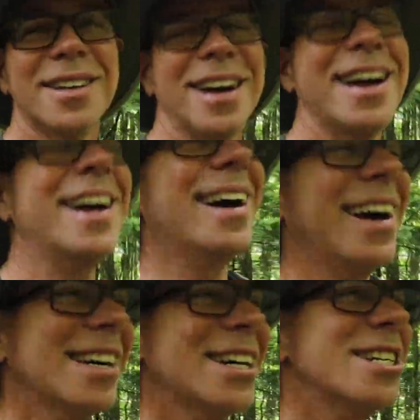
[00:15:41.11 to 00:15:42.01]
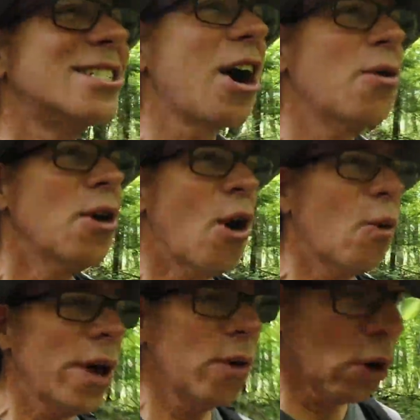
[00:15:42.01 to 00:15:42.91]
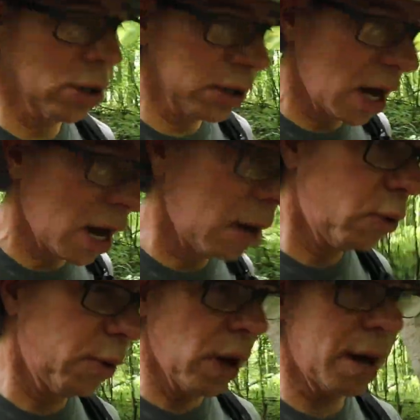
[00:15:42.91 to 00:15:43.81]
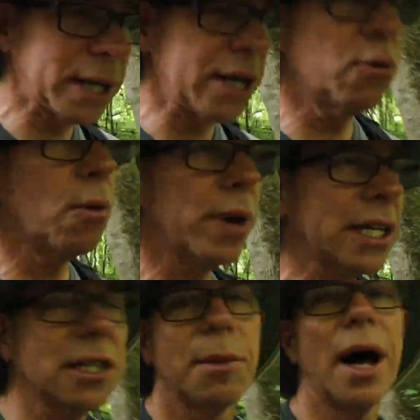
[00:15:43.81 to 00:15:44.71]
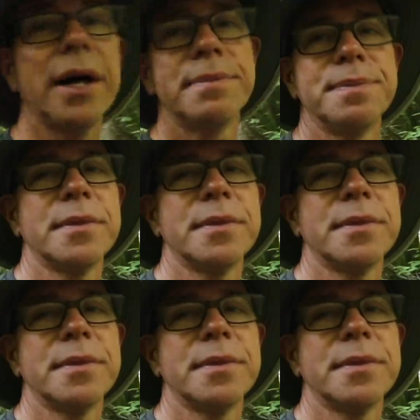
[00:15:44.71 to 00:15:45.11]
Yeah. So we will update you when we get to the mine.